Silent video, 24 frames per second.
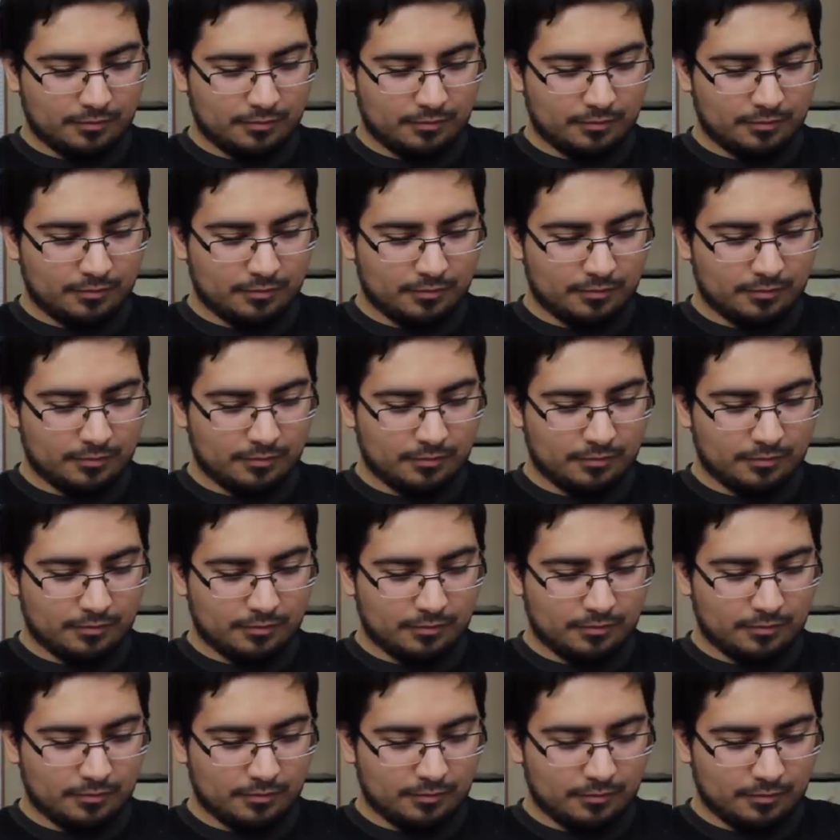
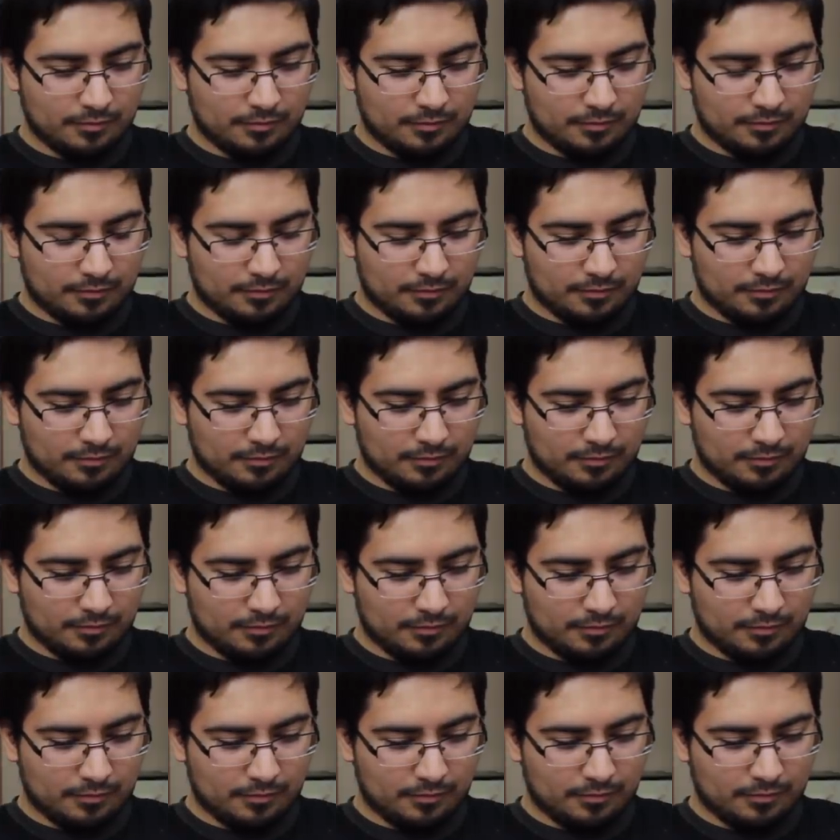
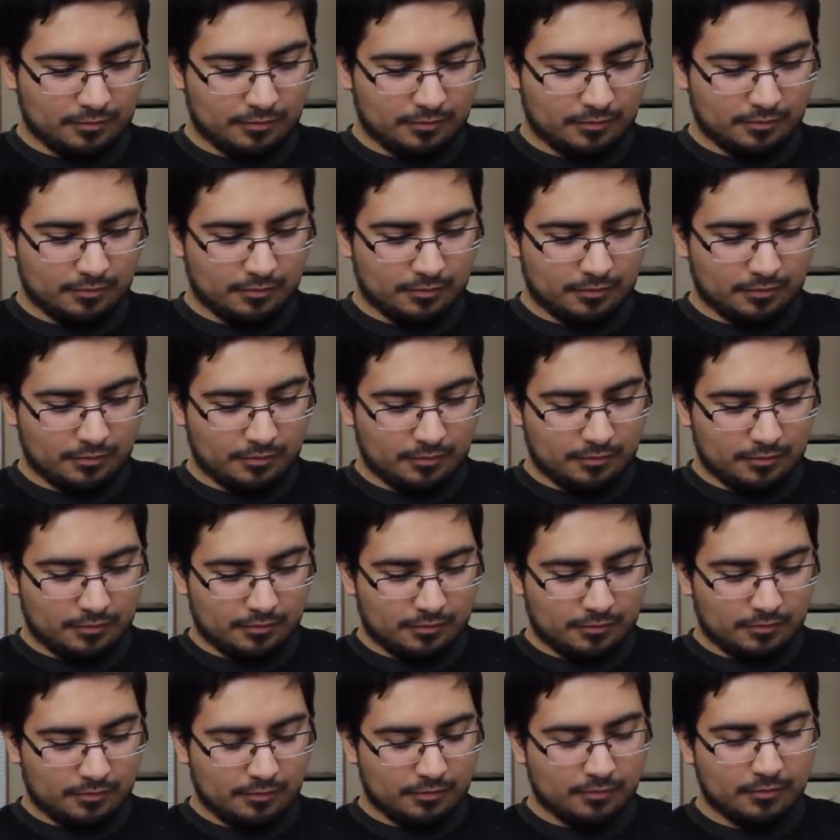
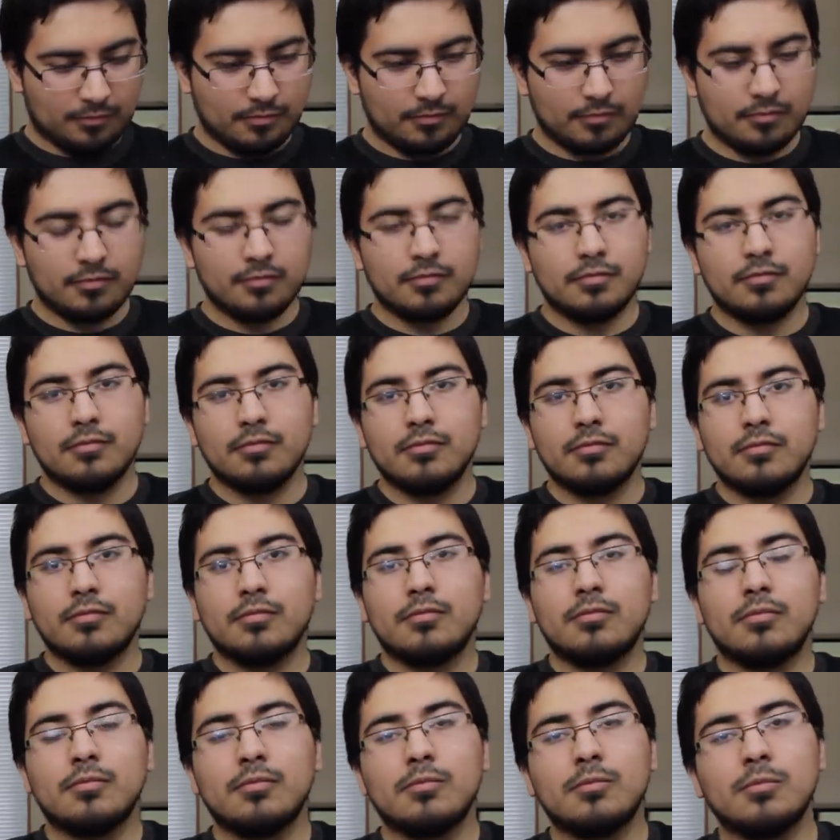
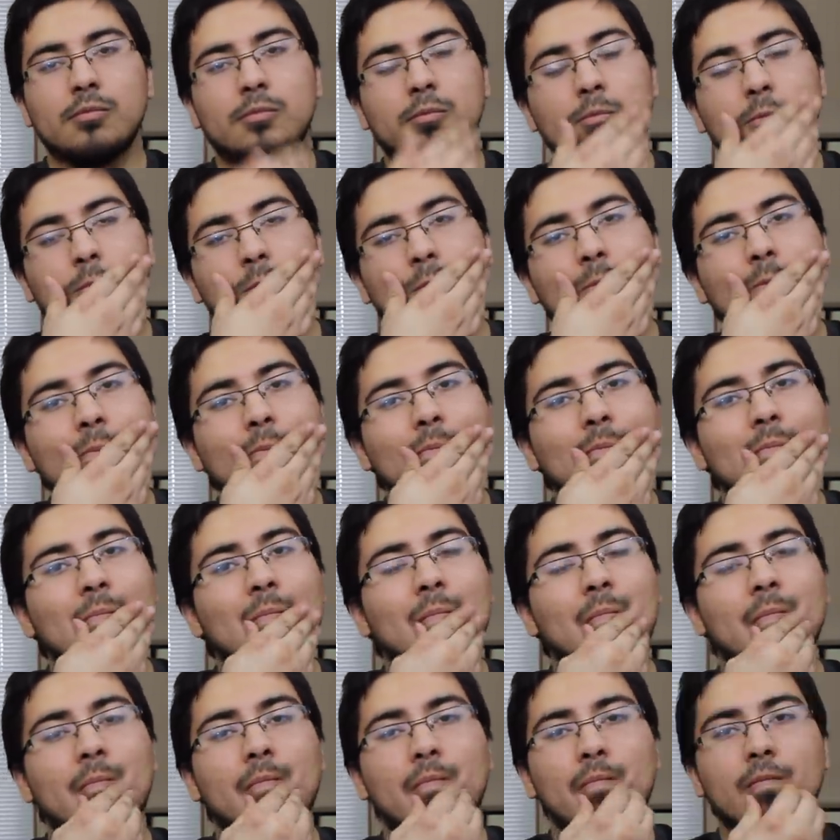
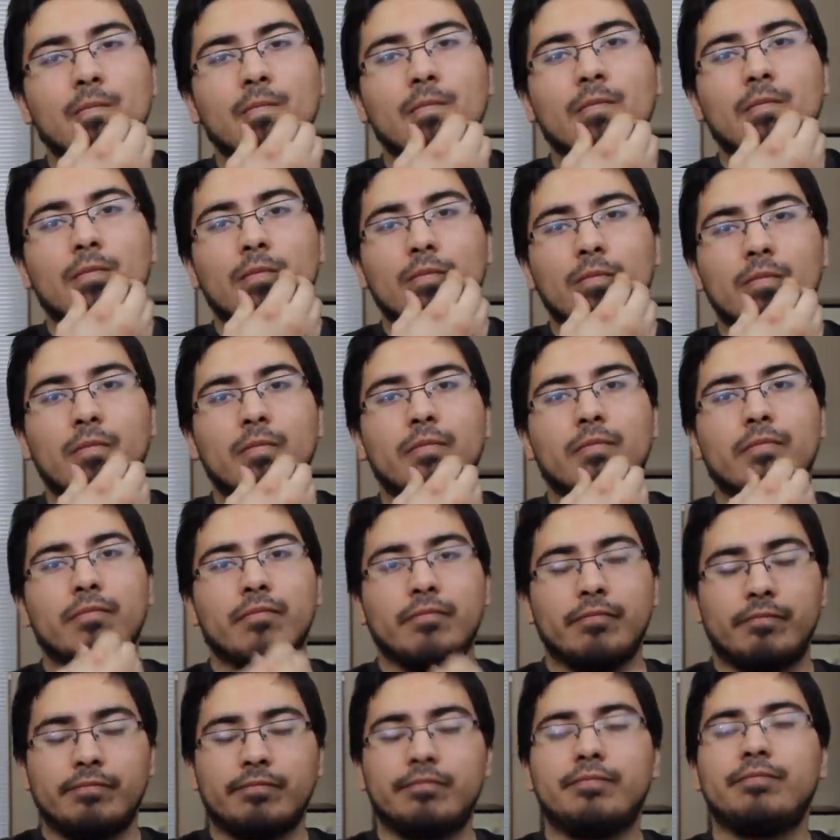
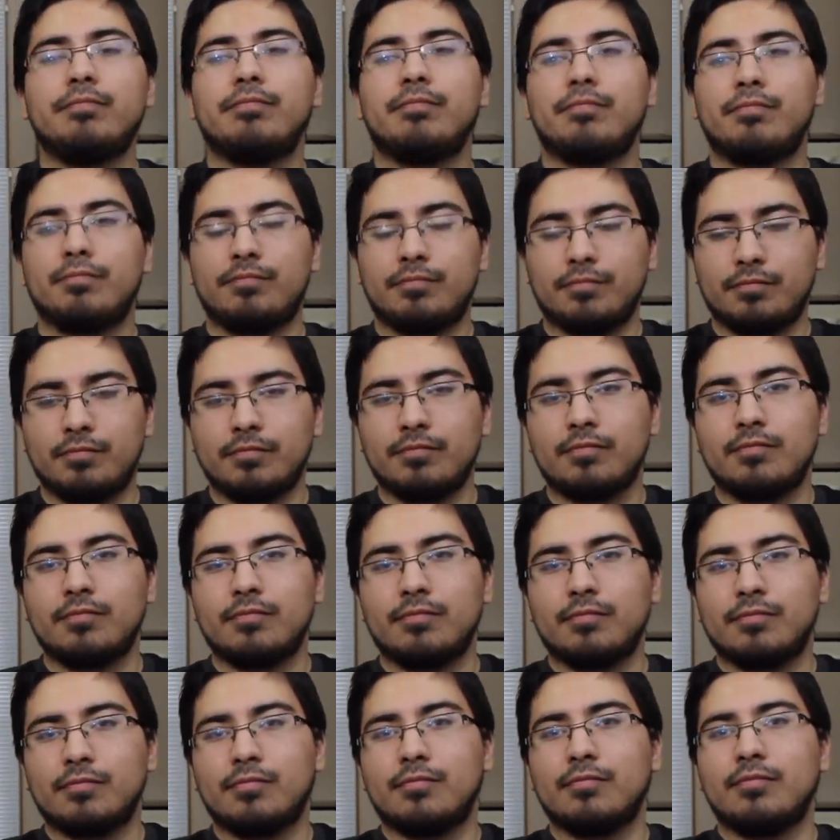
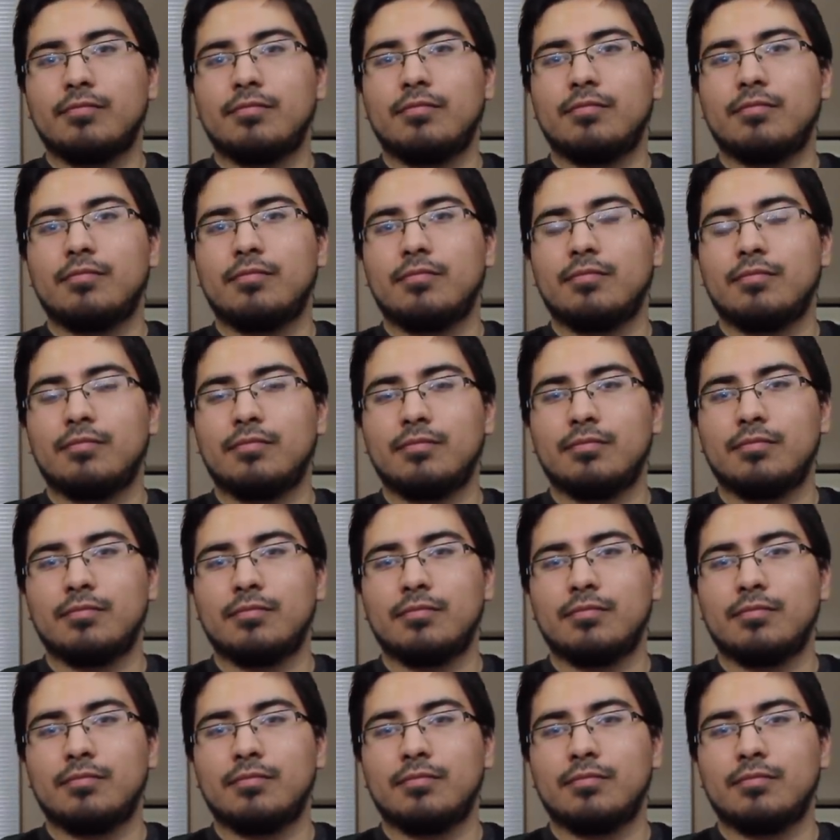[no speech]